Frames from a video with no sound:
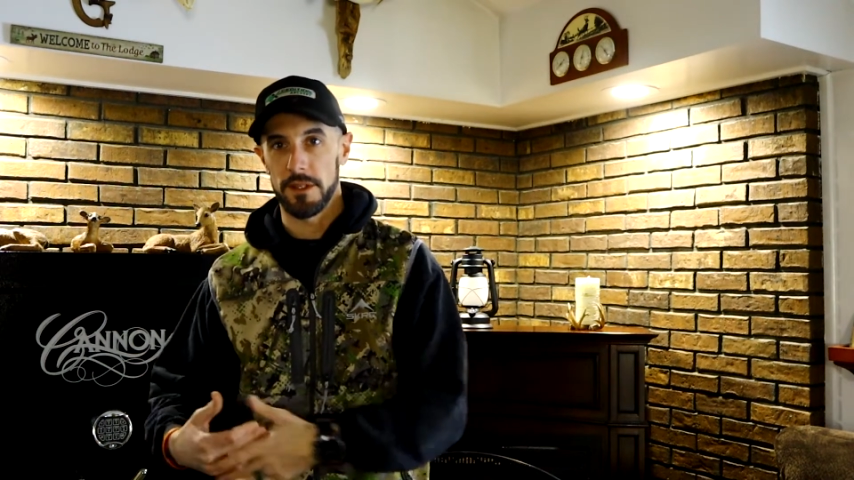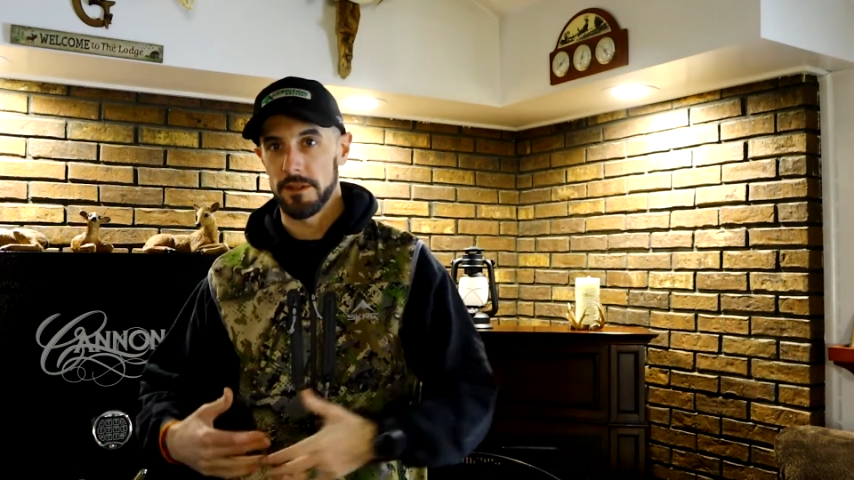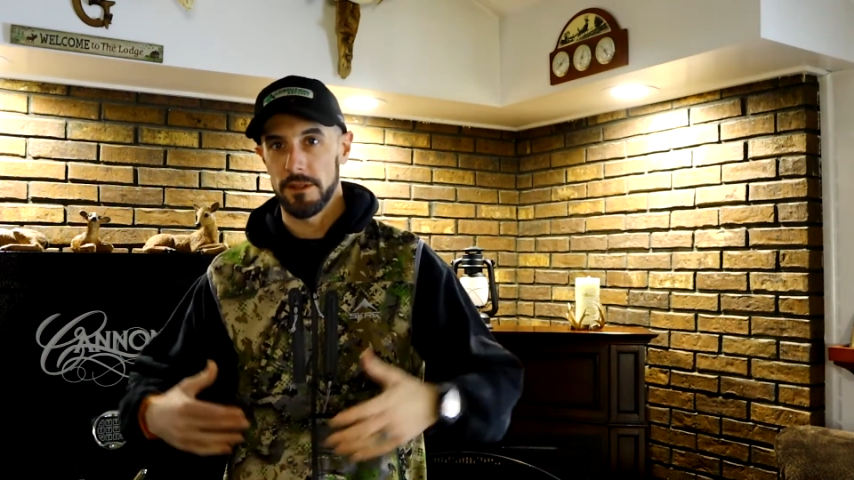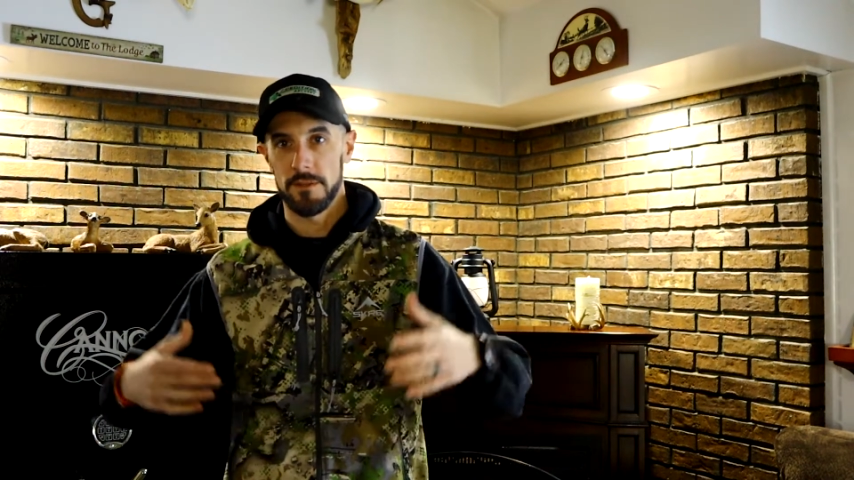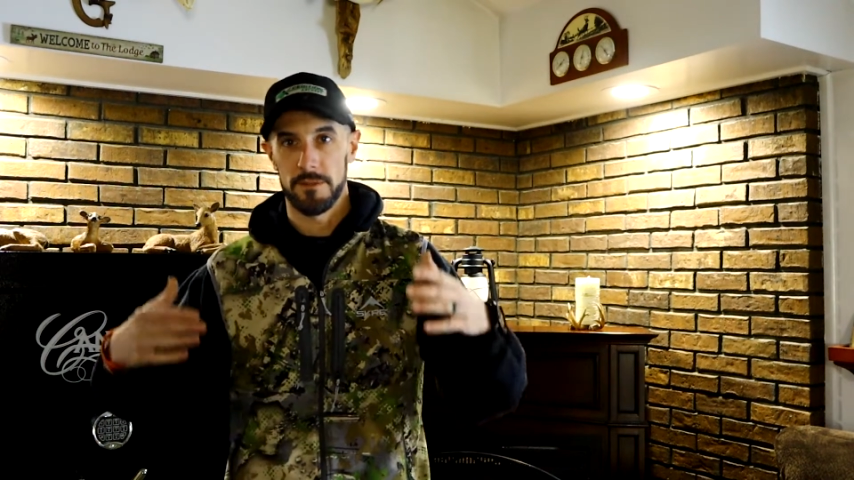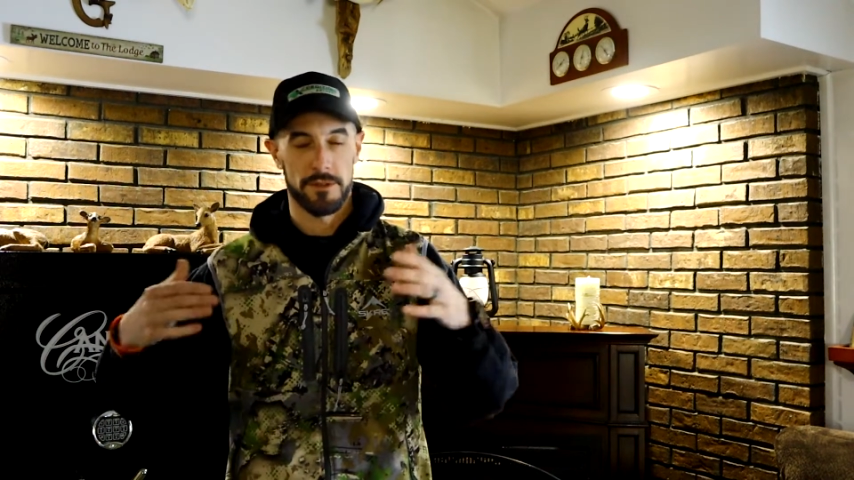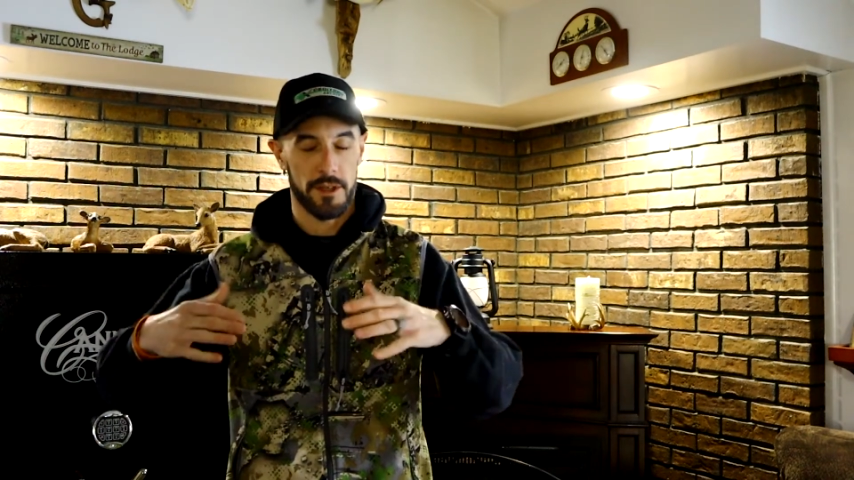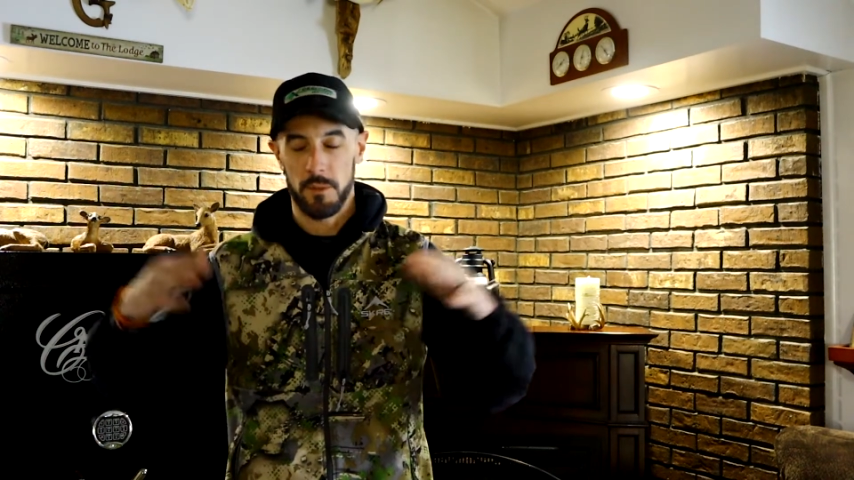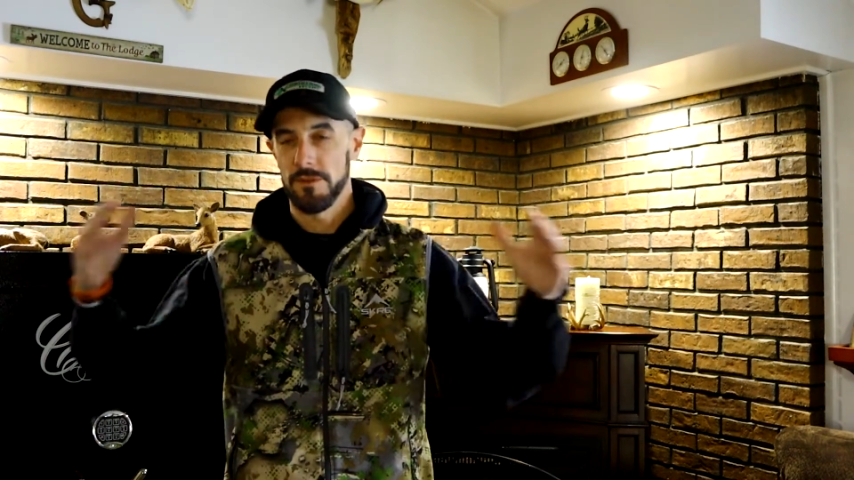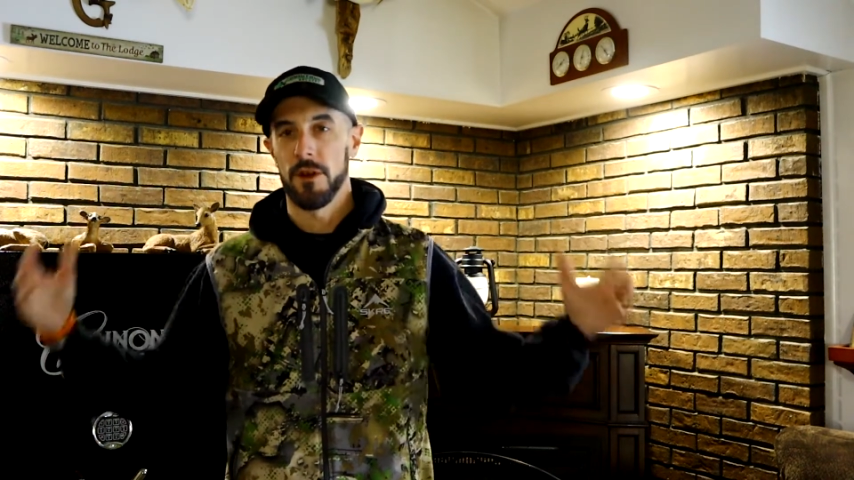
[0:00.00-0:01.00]
it's
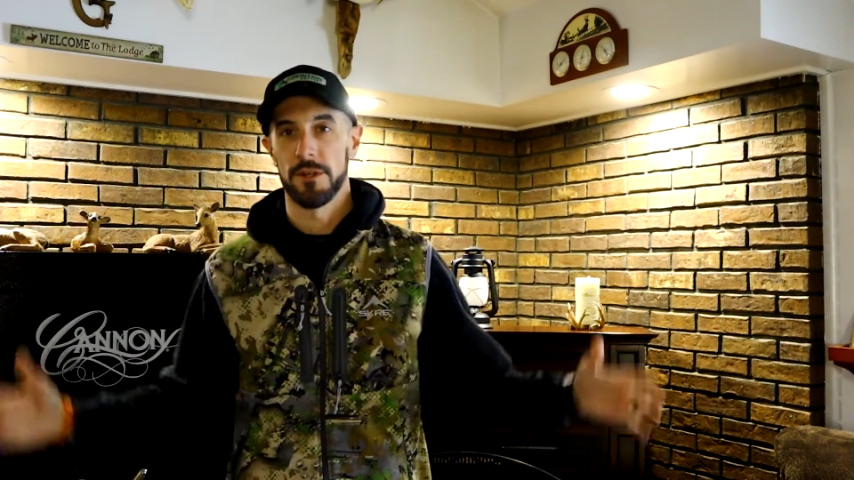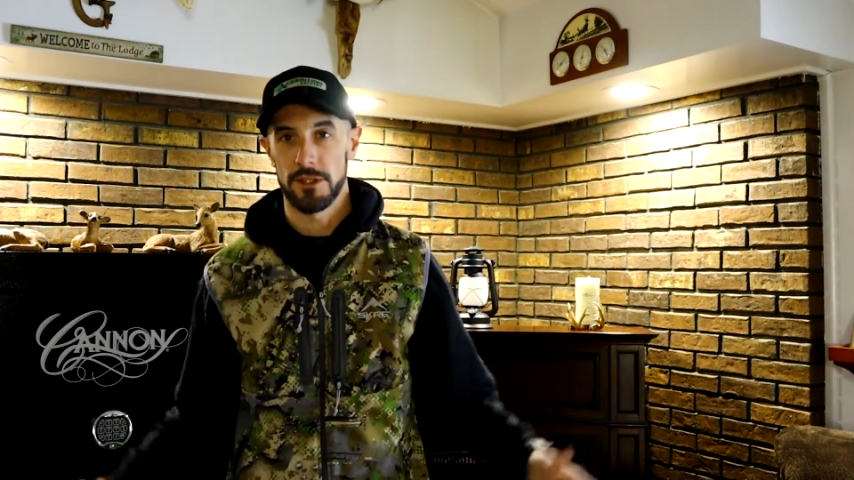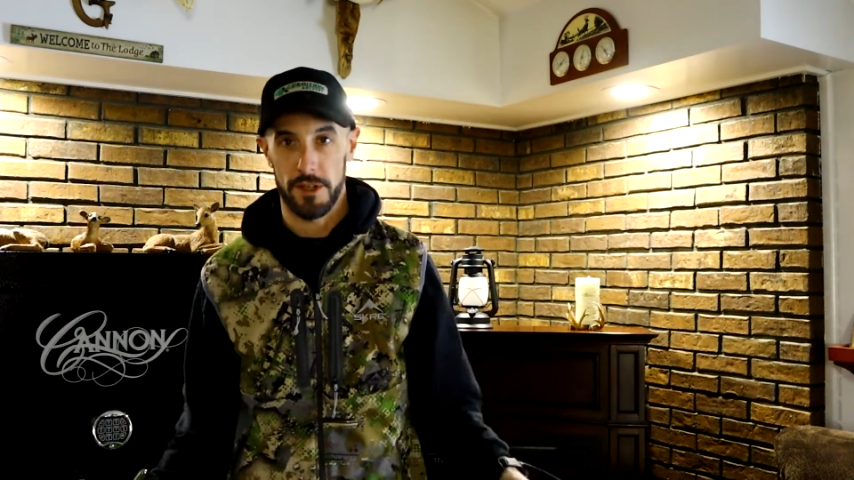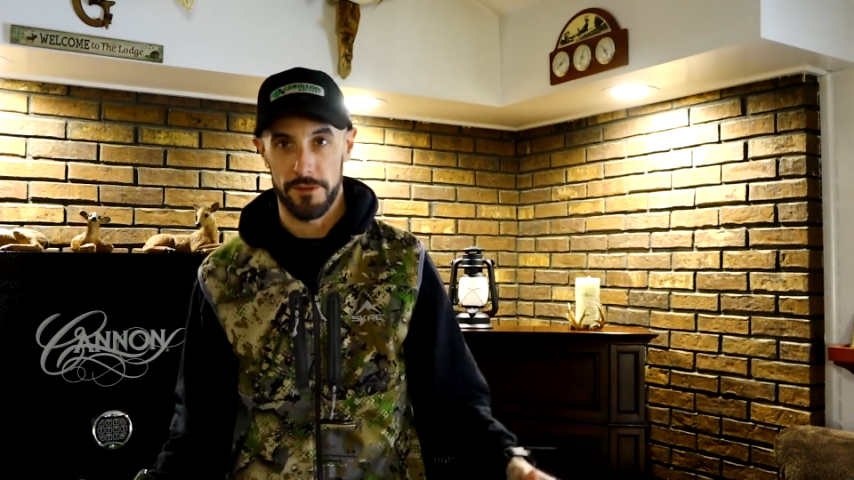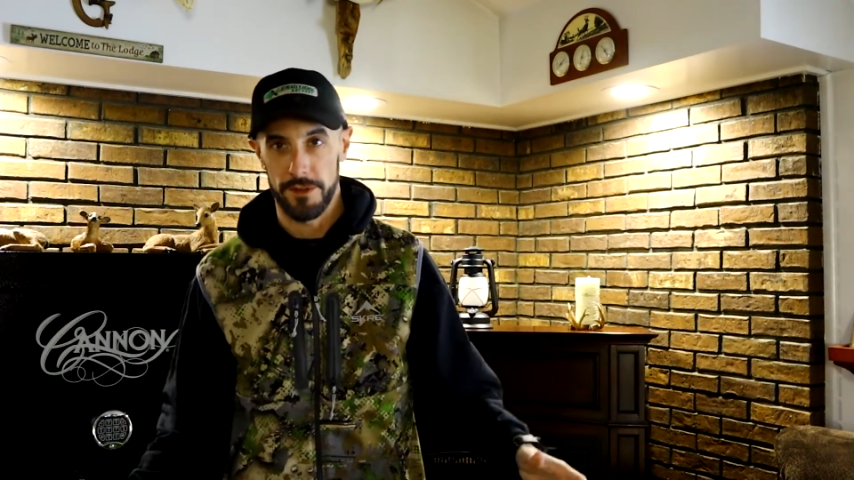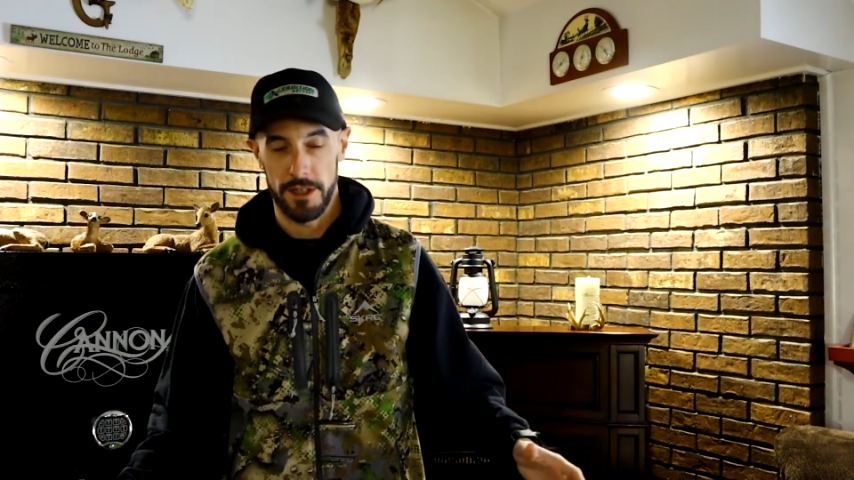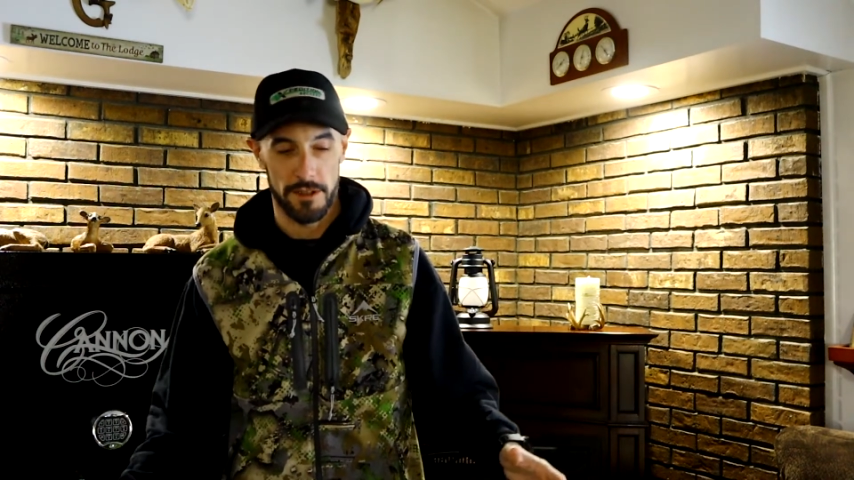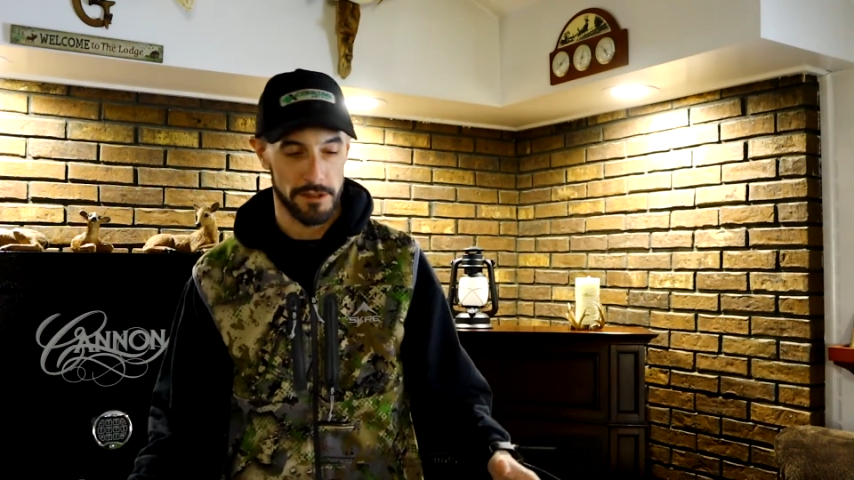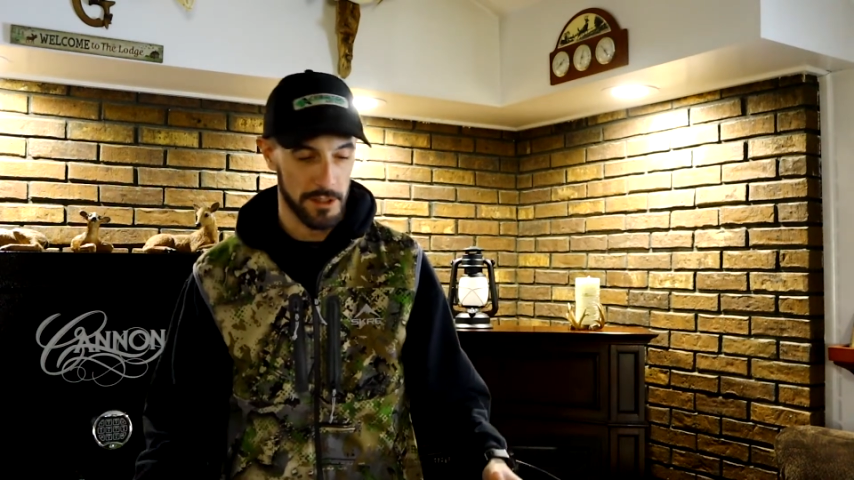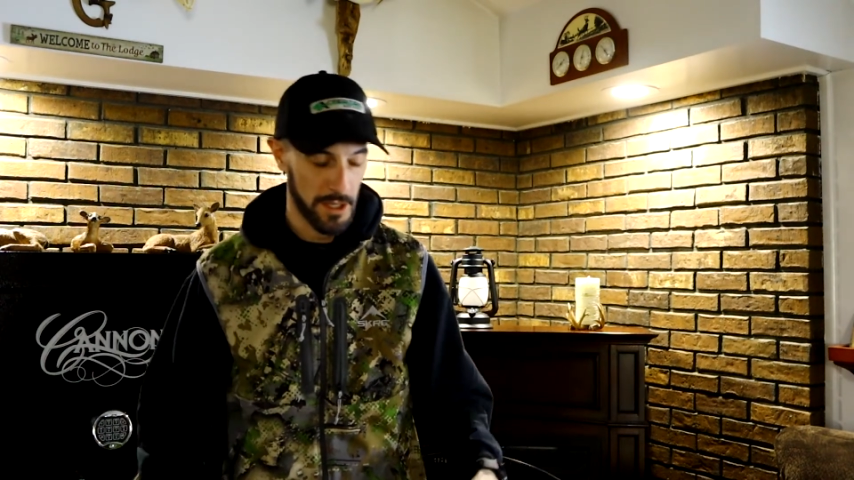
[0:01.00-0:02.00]
like we've known each other for
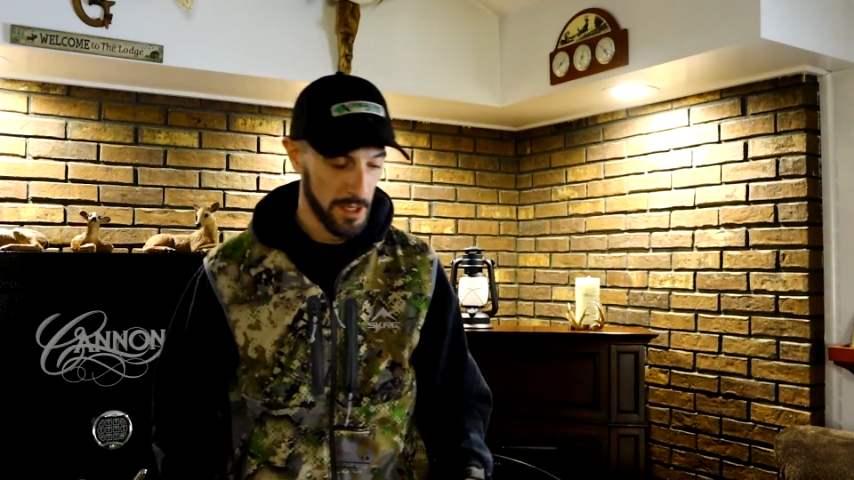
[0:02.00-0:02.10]
years.